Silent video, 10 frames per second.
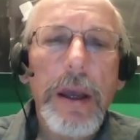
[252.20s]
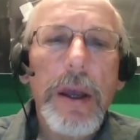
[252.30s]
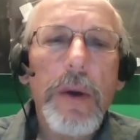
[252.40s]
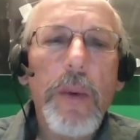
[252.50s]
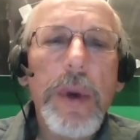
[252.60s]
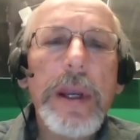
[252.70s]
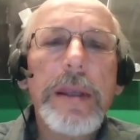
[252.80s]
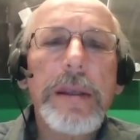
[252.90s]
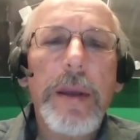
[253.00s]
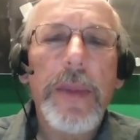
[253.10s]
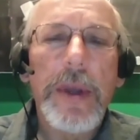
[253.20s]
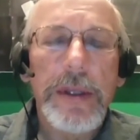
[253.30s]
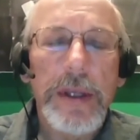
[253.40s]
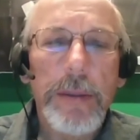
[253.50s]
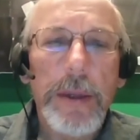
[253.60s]
We need something
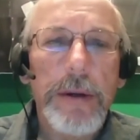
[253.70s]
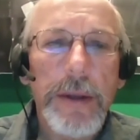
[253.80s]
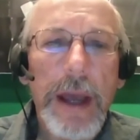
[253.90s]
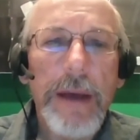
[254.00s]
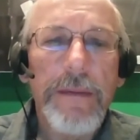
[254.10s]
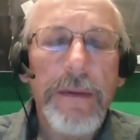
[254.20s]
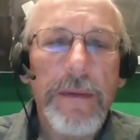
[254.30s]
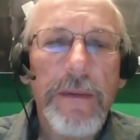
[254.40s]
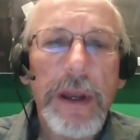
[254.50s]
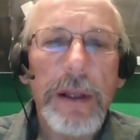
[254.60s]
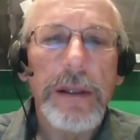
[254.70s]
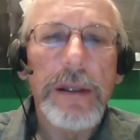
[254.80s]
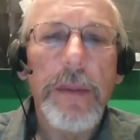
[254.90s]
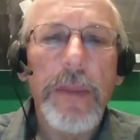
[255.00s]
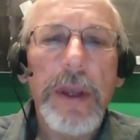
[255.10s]
similar to that for the field,
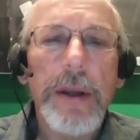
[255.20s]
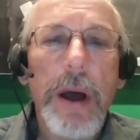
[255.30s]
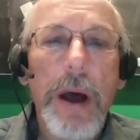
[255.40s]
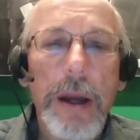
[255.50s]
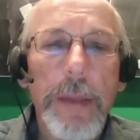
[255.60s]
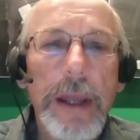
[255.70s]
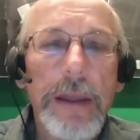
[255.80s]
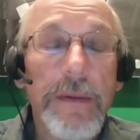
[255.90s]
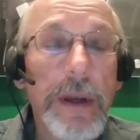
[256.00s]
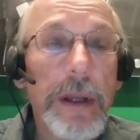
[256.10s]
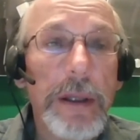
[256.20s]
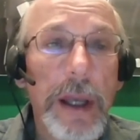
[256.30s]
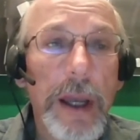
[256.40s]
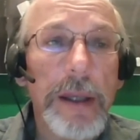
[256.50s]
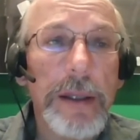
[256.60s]
something to automate the field
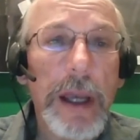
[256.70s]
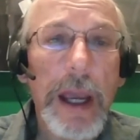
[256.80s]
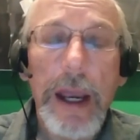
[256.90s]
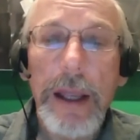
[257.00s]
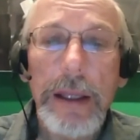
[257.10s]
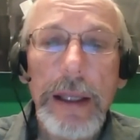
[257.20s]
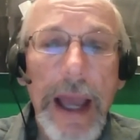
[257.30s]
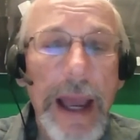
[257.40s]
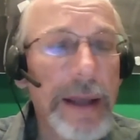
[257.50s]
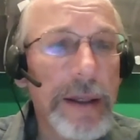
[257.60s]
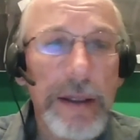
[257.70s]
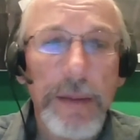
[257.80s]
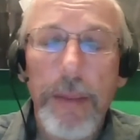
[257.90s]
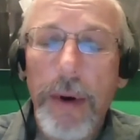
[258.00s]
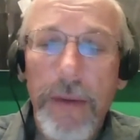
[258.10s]
test, and DAS is a
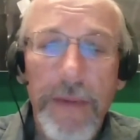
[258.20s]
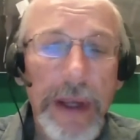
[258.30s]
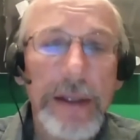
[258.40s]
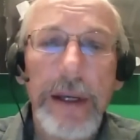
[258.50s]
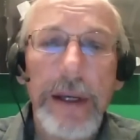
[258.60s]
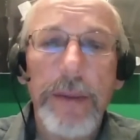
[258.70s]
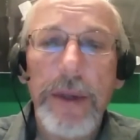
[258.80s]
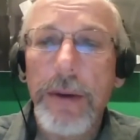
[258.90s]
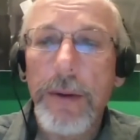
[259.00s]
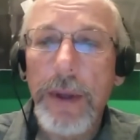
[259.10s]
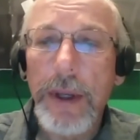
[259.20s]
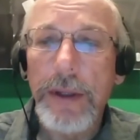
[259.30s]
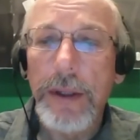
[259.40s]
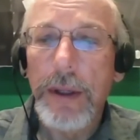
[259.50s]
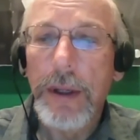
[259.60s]
perfect setup to do
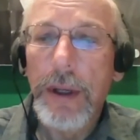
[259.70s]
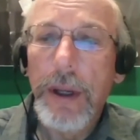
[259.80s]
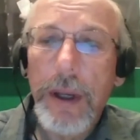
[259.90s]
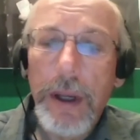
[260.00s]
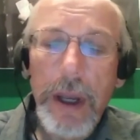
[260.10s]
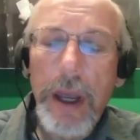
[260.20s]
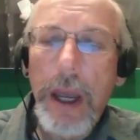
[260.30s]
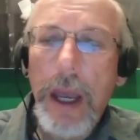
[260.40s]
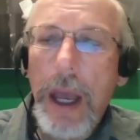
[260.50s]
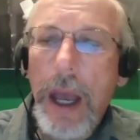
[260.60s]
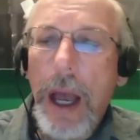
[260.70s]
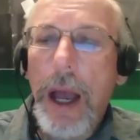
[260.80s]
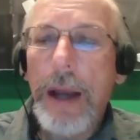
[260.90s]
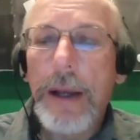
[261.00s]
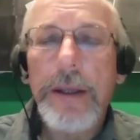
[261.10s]
this.
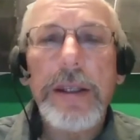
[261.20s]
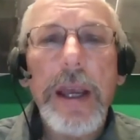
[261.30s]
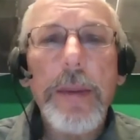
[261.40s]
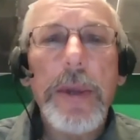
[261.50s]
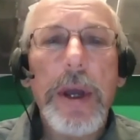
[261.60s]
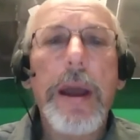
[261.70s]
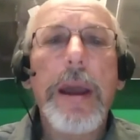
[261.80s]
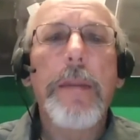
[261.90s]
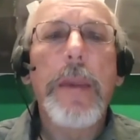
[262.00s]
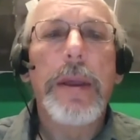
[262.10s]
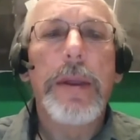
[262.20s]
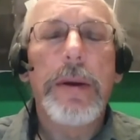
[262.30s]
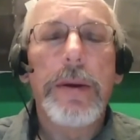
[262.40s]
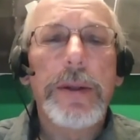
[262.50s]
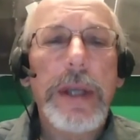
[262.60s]
At the same time,
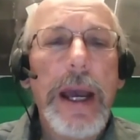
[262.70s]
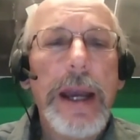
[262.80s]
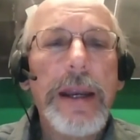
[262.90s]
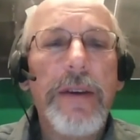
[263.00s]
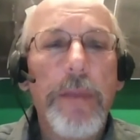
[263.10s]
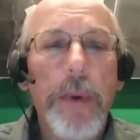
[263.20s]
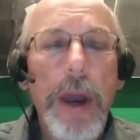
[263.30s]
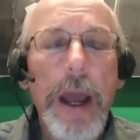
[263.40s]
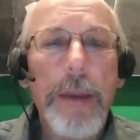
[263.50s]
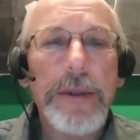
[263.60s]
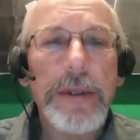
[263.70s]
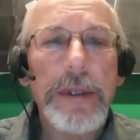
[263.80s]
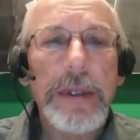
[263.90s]
there's the idea of perhaps